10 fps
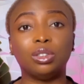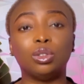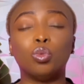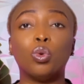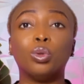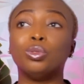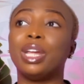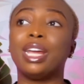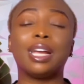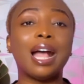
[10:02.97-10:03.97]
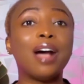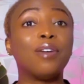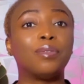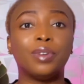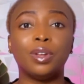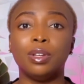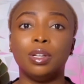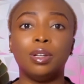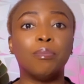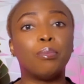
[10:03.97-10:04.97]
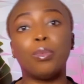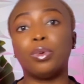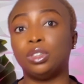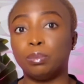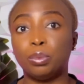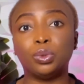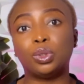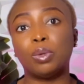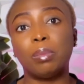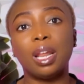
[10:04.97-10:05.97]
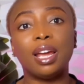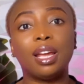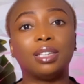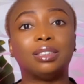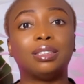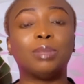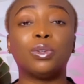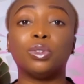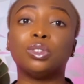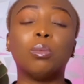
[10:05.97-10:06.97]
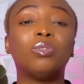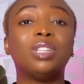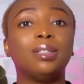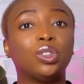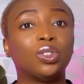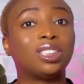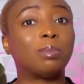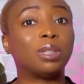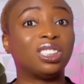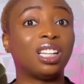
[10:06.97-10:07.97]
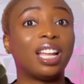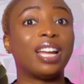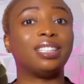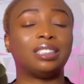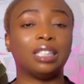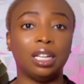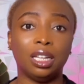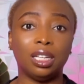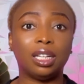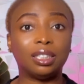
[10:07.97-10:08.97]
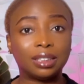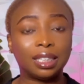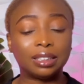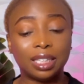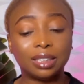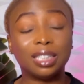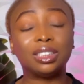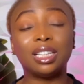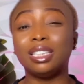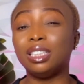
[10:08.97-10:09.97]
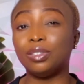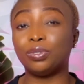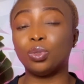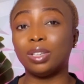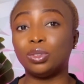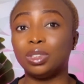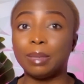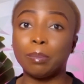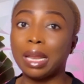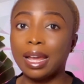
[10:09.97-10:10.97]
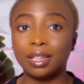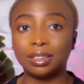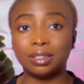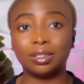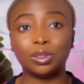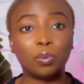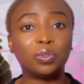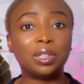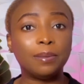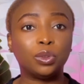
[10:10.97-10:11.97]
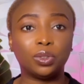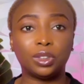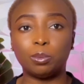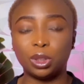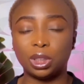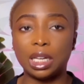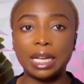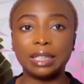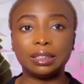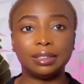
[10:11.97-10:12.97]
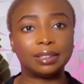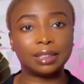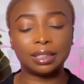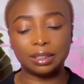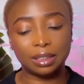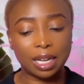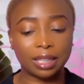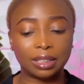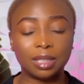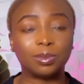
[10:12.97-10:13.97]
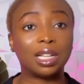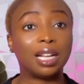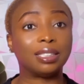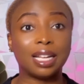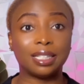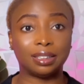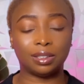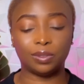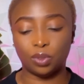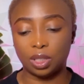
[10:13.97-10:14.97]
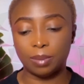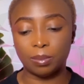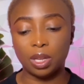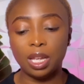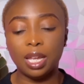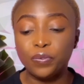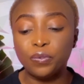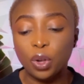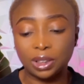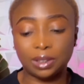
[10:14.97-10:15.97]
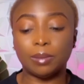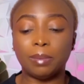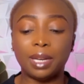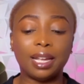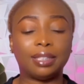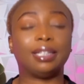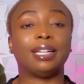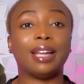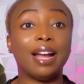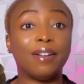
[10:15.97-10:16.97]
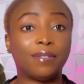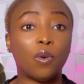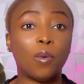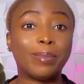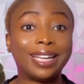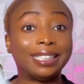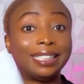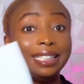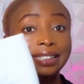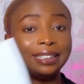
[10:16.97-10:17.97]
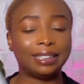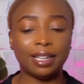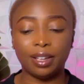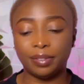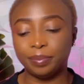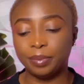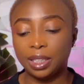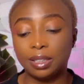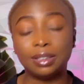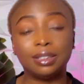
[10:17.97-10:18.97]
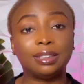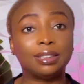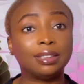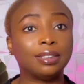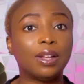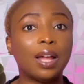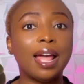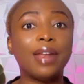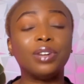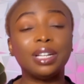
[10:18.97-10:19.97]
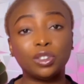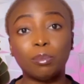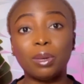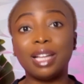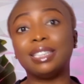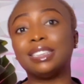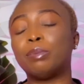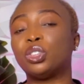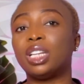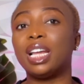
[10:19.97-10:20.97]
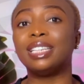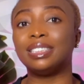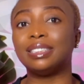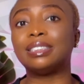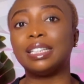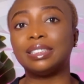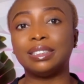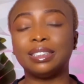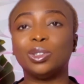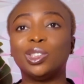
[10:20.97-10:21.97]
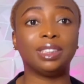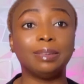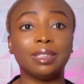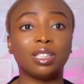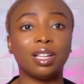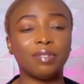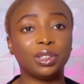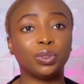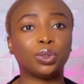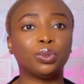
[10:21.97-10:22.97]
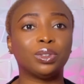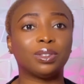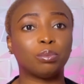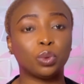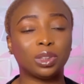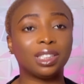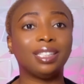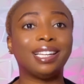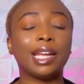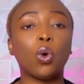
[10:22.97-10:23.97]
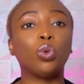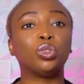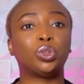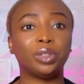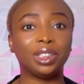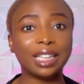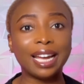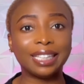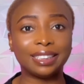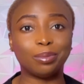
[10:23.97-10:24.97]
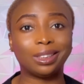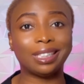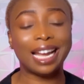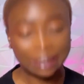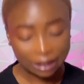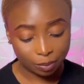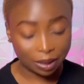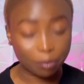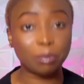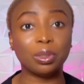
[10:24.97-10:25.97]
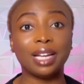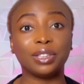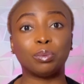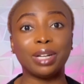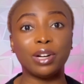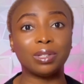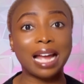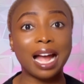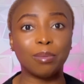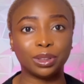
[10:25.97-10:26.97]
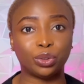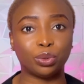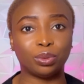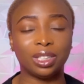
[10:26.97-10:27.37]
you want to like have multiple suppliers, because some of them just specialize in certain items, especially if you are doing appliances. Some of them just specialize in certain items, and that's it for them. Fourth supplier that I have on my list here is another supplier that specializes in certain things. This particular vendor sells mostly like on-trend items that people like to buy on Amazon,